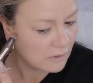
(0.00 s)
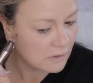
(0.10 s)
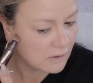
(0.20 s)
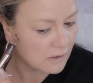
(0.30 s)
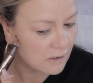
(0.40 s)

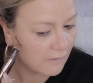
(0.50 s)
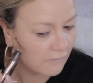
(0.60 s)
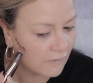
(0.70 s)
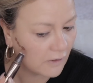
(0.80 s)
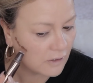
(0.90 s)
because I
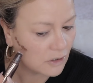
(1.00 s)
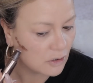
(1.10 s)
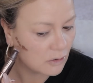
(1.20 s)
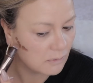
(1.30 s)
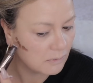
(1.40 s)
find
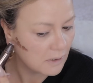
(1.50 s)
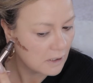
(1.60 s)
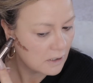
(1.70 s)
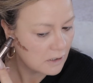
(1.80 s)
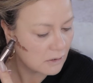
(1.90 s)

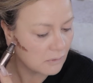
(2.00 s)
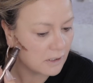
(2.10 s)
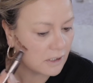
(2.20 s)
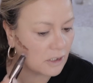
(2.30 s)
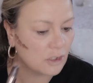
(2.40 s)

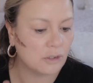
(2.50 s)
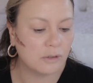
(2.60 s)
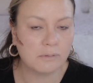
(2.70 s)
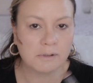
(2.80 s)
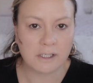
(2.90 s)
squeezy
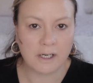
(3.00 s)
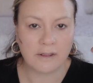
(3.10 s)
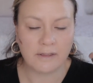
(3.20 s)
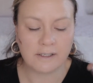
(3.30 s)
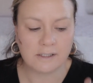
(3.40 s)
tubes
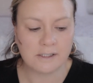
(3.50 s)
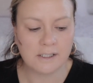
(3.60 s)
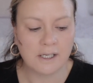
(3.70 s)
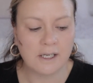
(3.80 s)
like this